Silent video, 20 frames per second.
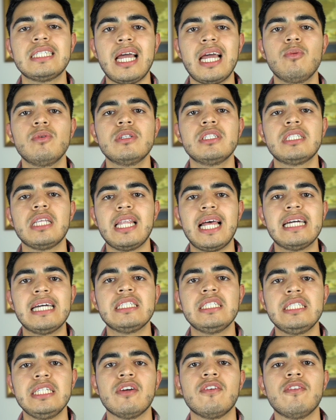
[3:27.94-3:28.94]
I was the
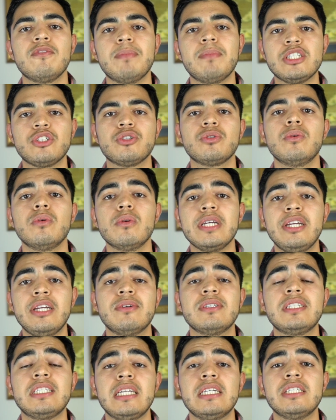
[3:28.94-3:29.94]
last year of my school here
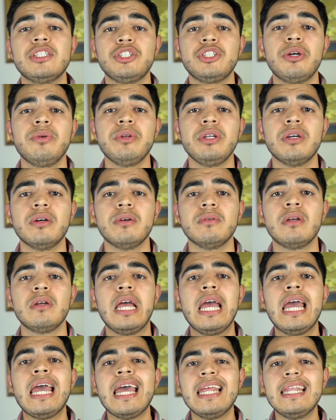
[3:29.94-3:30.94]
at San Antonio
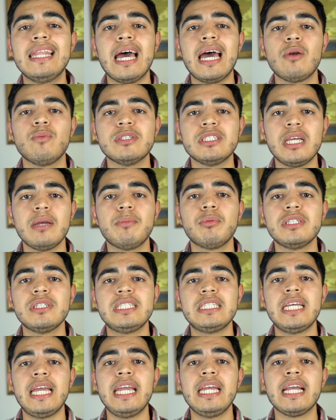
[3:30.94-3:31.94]
that was able to
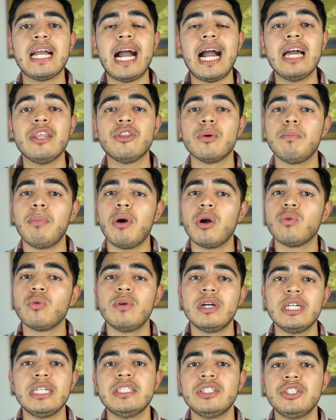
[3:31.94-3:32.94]
take either part
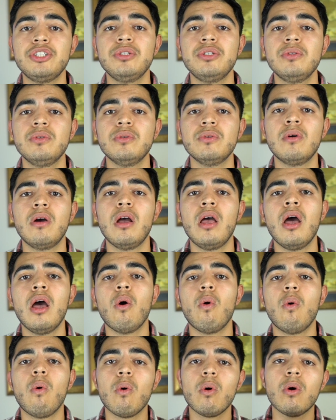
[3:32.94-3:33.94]
one and two
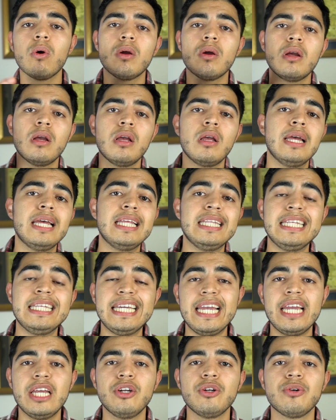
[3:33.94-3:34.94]
or
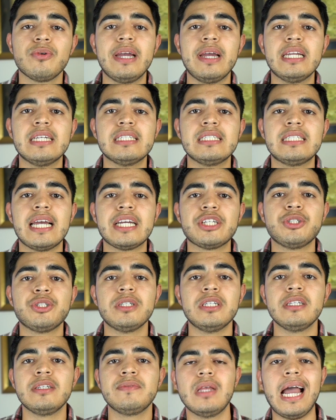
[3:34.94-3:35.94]
the integrated
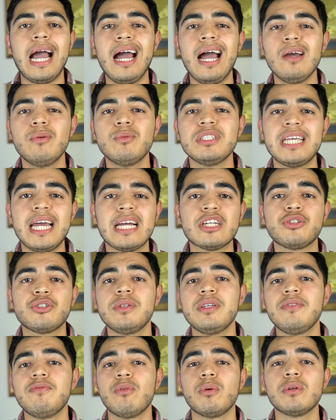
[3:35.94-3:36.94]
section. I was
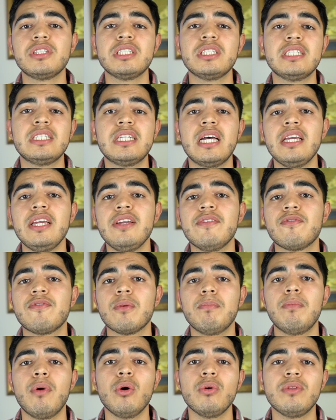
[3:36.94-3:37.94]
actually forced to study
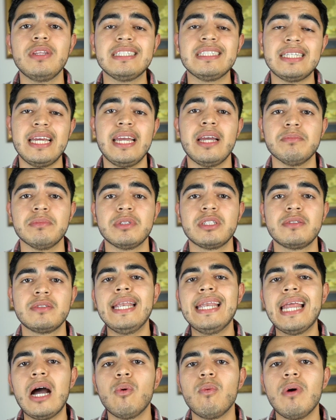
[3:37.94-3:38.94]
for both exams.
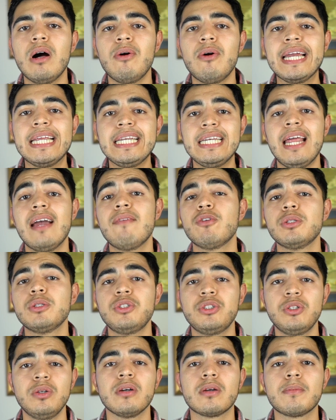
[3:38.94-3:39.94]
Now, while I never
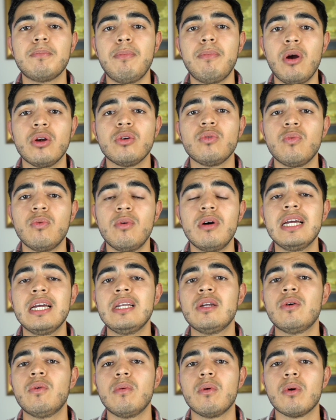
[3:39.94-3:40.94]
took part
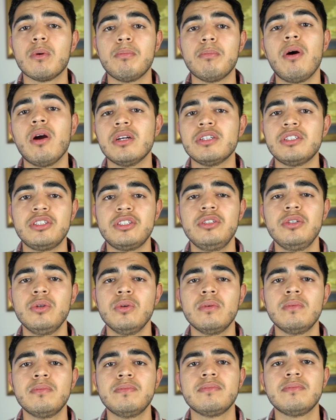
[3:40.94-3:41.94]
one or part
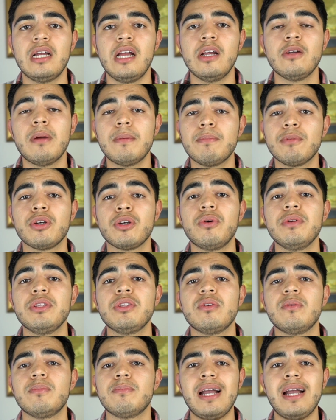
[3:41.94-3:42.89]
two, I remember going through